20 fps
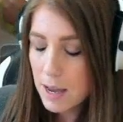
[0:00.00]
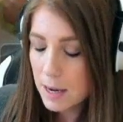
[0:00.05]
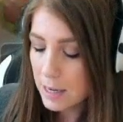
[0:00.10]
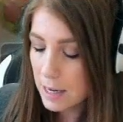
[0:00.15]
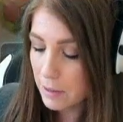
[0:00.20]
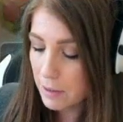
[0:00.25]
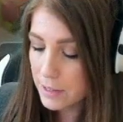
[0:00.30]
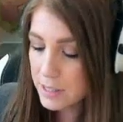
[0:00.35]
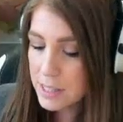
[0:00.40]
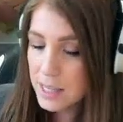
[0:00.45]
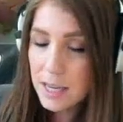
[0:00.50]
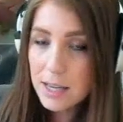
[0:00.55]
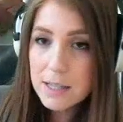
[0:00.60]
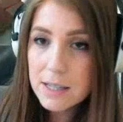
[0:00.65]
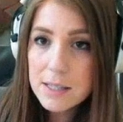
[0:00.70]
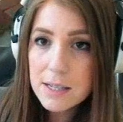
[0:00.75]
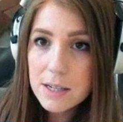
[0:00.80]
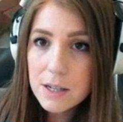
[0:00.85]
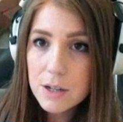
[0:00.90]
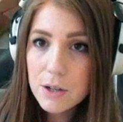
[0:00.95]
Now this king
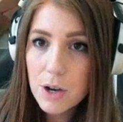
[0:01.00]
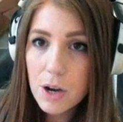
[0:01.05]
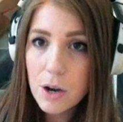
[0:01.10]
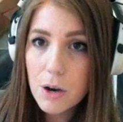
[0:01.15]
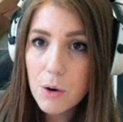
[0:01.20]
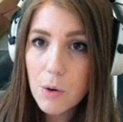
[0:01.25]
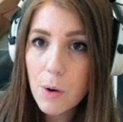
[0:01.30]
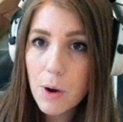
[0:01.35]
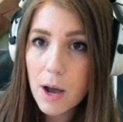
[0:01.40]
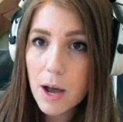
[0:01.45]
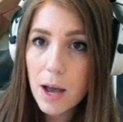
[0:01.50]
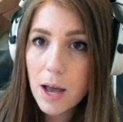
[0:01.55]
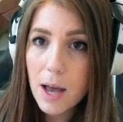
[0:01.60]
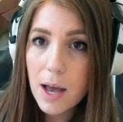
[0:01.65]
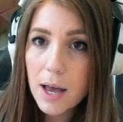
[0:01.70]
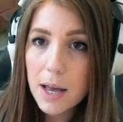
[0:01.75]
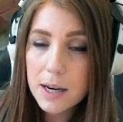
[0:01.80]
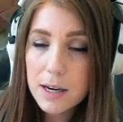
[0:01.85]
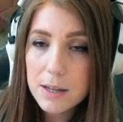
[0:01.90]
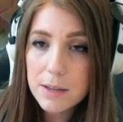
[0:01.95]
is going to go
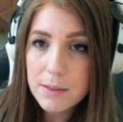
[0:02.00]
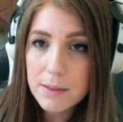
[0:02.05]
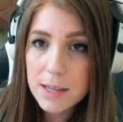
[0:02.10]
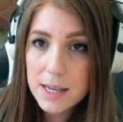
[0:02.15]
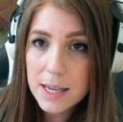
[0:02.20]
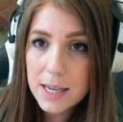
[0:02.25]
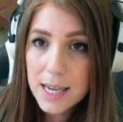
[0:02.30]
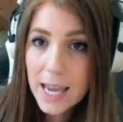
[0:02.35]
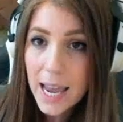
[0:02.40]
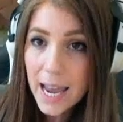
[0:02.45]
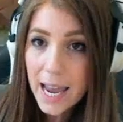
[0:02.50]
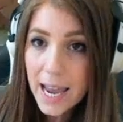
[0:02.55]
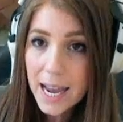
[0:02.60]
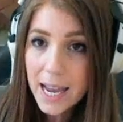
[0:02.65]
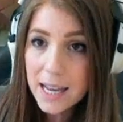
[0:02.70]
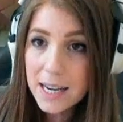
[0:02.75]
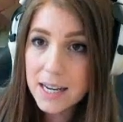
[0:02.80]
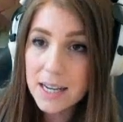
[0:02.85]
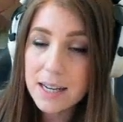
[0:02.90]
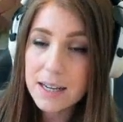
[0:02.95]
on the
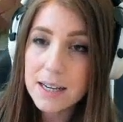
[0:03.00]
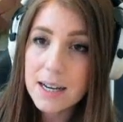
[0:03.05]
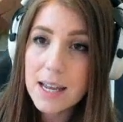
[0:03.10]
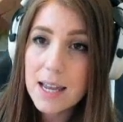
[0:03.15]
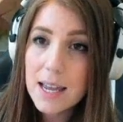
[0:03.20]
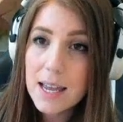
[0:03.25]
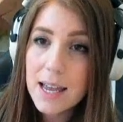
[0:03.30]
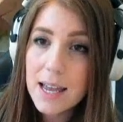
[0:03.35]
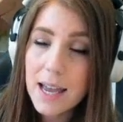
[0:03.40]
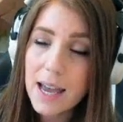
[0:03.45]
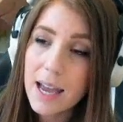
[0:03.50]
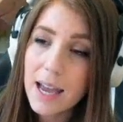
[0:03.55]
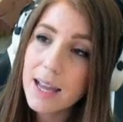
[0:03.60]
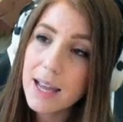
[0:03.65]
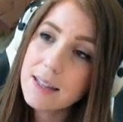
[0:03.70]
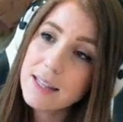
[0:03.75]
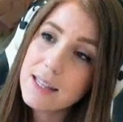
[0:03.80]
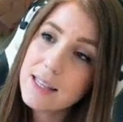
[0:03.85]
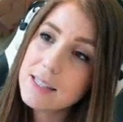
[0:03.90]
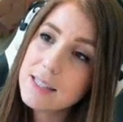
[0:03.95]
cannon
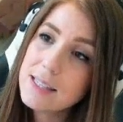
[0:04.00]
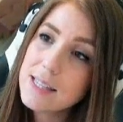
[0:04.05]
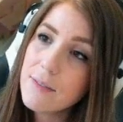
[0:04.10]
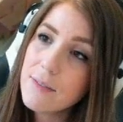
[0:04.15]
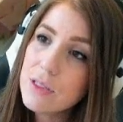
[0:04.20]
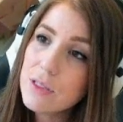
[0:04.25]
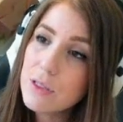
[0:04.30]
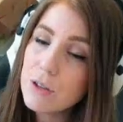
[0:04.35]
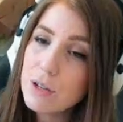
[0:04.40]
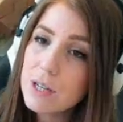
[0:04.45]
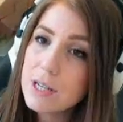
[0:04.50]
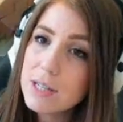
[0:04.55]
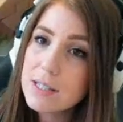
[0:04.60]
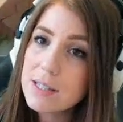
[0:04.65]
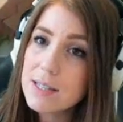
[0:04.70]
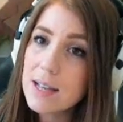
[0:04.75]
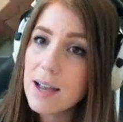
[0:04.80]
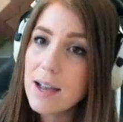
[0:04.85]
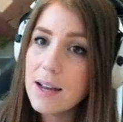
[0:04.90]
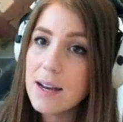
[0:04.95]
at the seven thirty
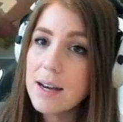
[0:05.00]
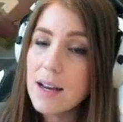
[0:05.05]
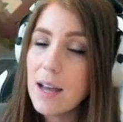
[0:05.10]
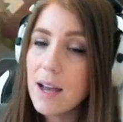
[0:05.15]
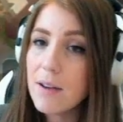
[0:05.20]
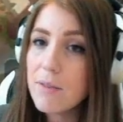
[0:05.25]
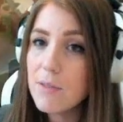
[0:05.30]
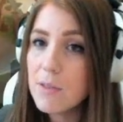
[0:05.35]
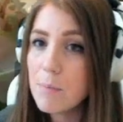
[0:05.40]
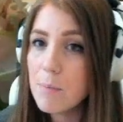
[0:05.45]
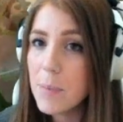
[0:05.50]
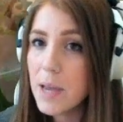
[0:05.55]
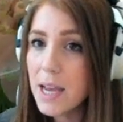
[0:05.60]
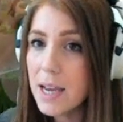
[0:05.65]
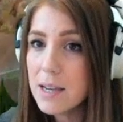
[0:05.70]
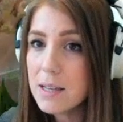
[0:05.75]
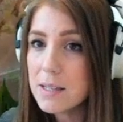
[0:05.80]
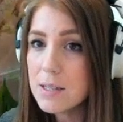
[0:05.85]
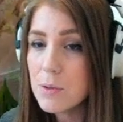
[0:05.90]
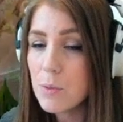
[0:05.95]
side of the
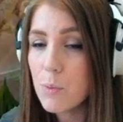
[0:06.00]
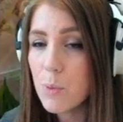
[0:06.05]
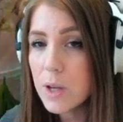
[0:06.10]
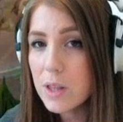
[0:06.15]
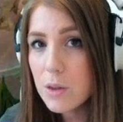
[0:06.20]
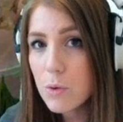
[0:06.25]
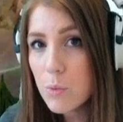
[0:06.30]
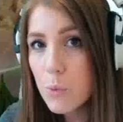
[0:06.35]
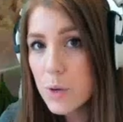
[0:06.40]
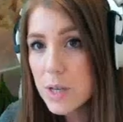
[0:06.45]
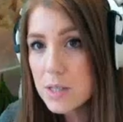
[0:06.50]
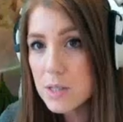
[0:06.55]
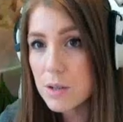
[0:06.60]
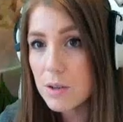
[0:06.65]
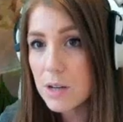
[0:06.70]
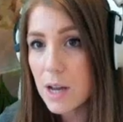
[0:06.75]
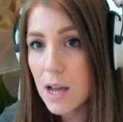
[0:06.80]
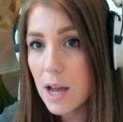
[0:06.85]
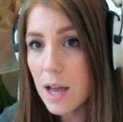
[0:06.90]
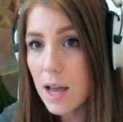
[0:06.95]
base with a
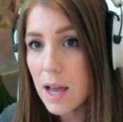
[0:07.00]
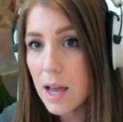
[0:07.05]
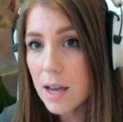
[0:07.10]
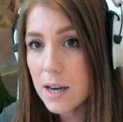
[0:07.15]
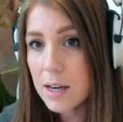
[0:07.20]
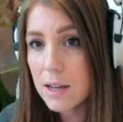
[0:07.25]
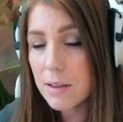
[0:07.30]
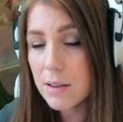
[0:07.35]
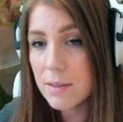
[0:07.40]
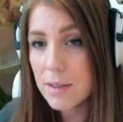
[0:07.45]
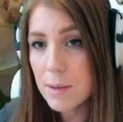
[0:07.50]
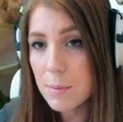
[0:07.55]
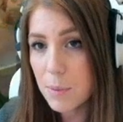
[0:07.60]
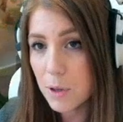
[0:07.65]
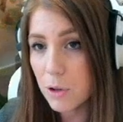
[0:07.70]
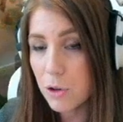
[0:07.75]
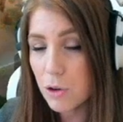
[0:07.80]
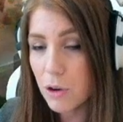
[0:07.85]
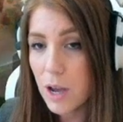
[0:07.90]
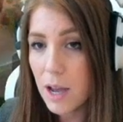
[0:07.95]
wizard on the
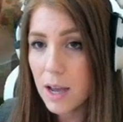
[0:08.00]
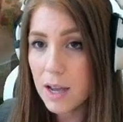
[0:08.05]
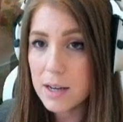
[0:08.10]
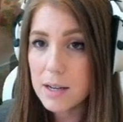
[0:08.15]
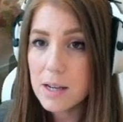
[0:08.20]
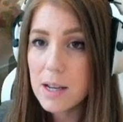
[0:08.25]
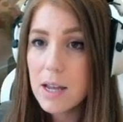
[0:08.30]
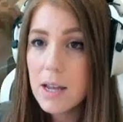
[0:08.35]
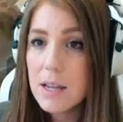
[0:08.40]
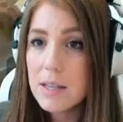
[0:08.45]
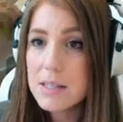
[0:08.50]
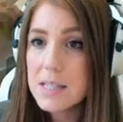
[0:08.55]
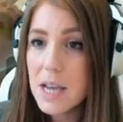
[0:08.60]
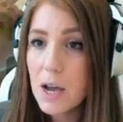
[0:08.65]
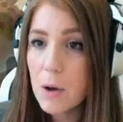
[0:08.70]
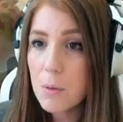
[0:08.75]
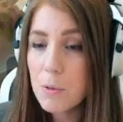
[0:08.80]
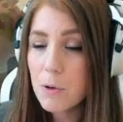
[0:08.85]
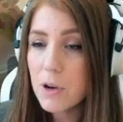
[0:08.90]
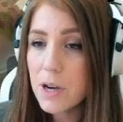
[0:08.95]
builder hut to
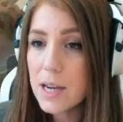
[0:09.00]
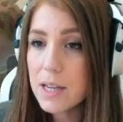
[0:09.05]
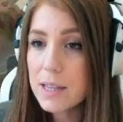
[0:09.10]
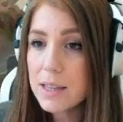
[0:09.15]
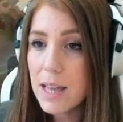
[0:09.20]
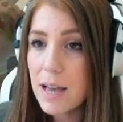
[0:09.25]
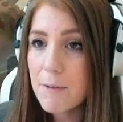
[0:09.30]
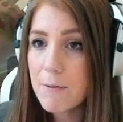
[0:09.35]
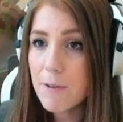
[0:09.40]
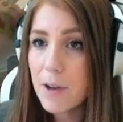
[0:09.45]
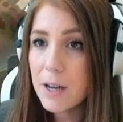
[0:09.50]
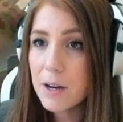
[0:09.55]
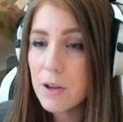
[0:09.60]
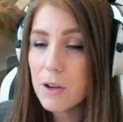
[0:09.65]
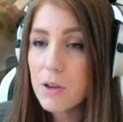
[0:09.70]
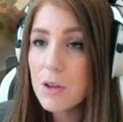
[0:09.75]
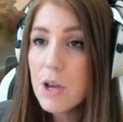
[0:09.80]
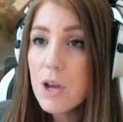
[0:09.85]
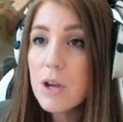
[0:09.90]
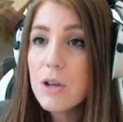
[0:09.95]
help create that
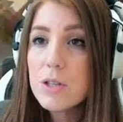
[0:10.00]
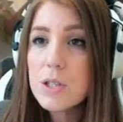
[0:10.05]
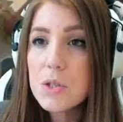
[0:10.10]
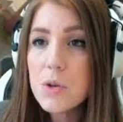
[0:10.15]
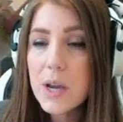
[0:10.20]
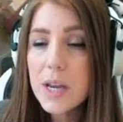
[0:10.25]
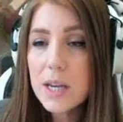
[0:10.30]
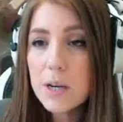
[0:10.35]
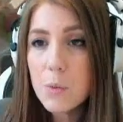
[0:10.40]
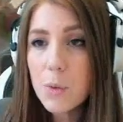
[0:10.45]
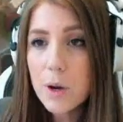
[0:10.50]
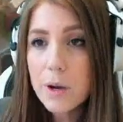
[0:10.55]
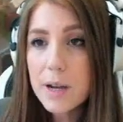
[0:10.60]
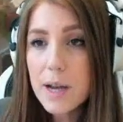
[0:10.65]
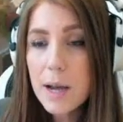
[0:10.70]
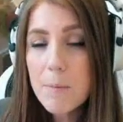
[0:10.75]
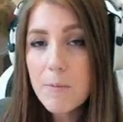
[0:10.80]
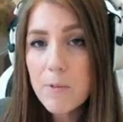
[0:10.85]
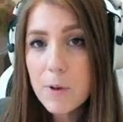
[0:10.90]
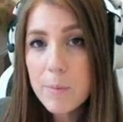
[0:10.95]
funnel, so I can work
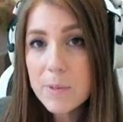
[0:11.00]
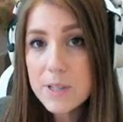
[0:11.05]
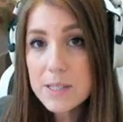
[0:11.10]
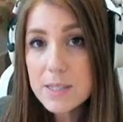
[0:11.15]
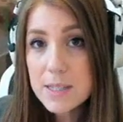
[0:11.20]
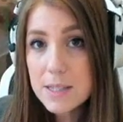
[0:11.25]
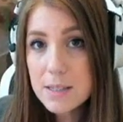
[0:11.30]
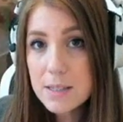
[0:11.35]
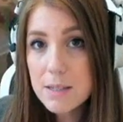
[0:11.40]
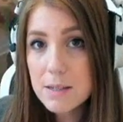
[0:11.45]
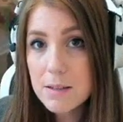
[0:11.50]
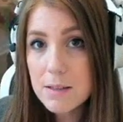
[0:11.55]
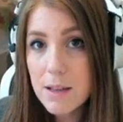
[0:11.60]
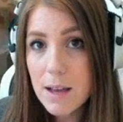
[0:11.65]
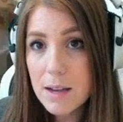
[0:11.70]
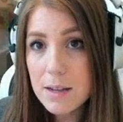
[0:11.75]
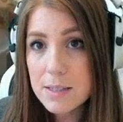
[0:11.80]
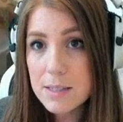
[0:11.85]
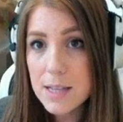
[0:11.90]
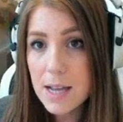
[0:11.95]
up from the six
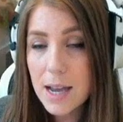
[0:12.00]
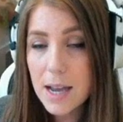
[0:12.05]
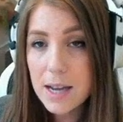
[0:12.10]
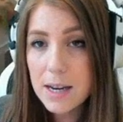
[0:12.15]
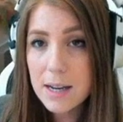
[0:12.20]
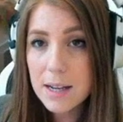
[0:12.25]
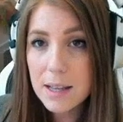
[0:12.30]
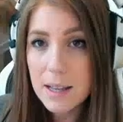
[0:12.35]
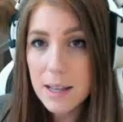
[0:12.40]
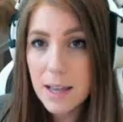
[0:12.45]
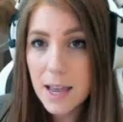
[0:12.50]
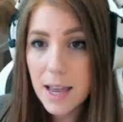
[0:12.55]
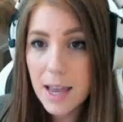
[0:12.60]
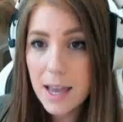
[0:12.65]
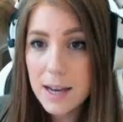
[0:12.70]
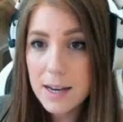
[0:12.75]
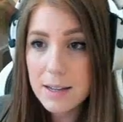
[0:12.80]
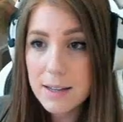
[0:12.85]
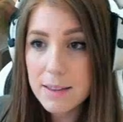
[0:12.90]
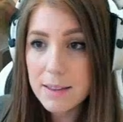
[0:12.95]
o'clock side,
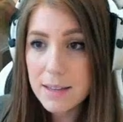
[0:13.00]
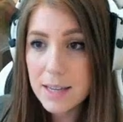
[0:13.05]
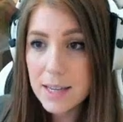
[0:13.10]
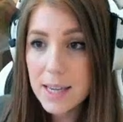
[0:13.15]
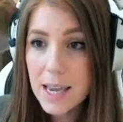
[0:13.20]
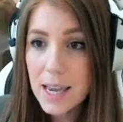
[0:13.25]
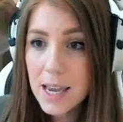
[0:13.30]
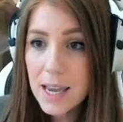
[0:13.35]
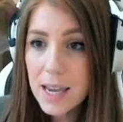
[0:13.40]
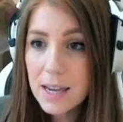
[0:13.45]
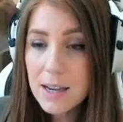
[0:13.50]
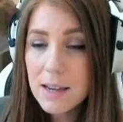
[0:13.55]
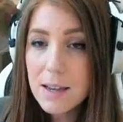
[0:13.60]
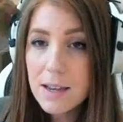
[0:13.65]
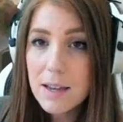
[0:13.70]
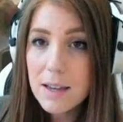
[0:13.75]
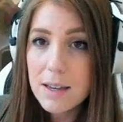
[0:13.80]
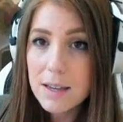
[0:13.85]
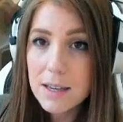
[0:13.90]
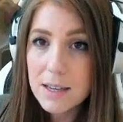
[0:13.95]
and the king
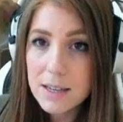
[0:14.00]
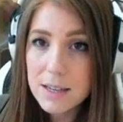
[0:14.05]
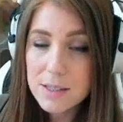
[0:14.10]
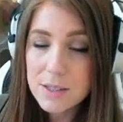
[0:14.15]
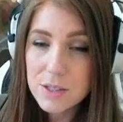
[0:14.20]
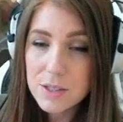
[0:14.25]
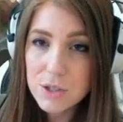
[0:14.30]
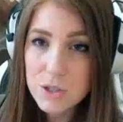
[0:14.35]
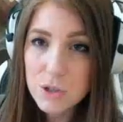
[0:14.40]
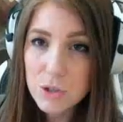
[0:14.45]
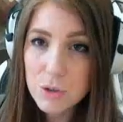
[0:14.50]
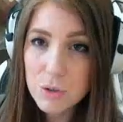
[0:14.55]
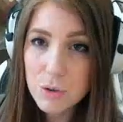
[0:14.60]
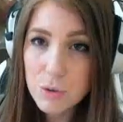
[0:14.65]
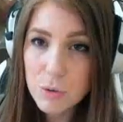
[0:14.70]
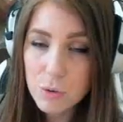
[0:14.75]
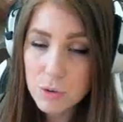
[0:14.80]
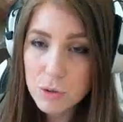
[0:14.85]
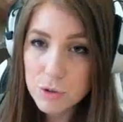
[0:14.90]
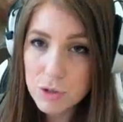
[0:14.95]
is
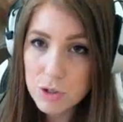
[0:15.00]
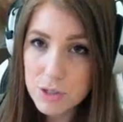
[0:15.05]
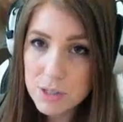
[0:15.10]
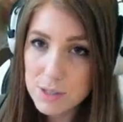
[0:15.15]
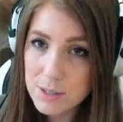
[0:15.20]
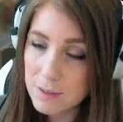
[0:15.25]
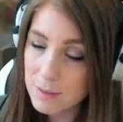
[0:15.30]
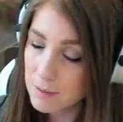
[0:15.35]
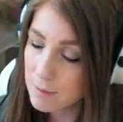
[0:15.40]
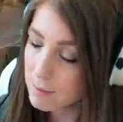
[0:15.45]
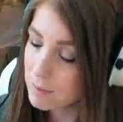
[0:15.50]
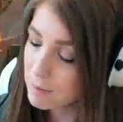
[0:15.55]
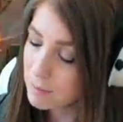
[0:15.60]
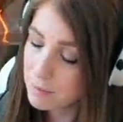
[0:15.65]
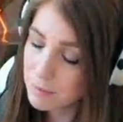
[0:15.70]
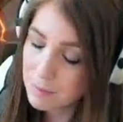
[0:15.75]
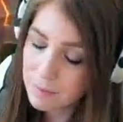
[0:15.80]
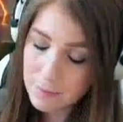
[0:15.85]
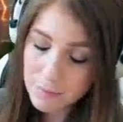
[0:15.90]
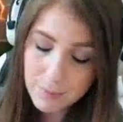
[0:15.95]
to just
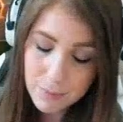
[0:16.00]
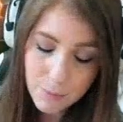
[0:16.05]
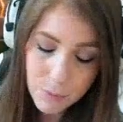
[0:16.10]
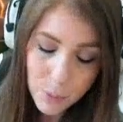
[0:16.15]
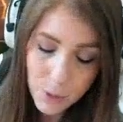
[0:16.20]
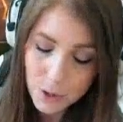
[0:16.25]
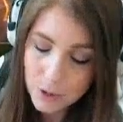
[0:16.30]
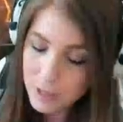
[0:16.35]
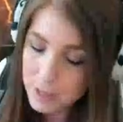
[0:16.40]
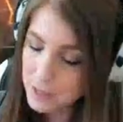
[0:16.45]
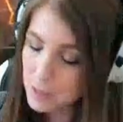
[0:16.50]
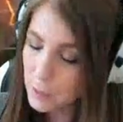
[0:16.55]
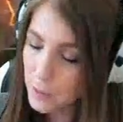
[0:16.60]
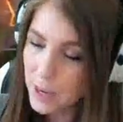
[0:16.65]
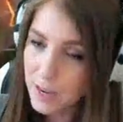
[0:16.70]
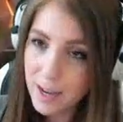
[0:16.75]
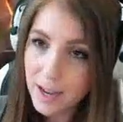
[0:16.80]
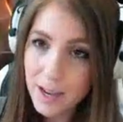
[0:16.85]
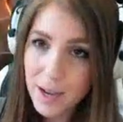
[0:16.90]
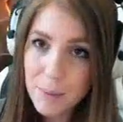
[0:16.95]
work his
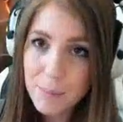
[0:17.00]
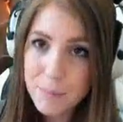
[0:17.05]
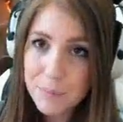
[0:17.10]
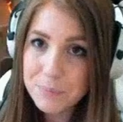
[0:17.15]
way up